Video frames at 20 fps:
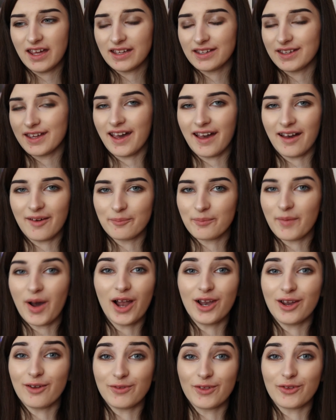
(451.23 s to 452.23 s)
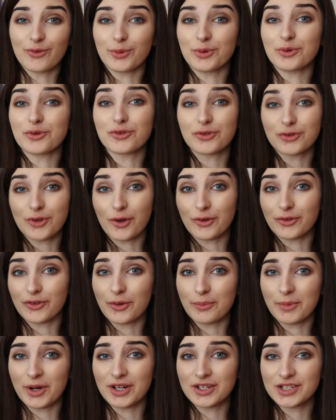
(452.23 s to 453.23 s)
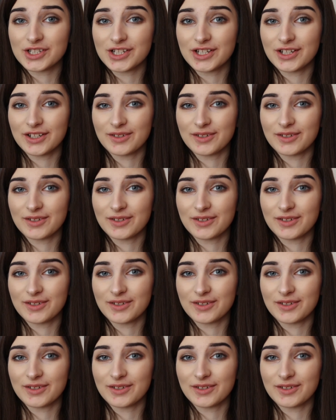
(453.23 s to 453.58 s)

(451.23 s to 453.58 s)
yeah, I love this one so much.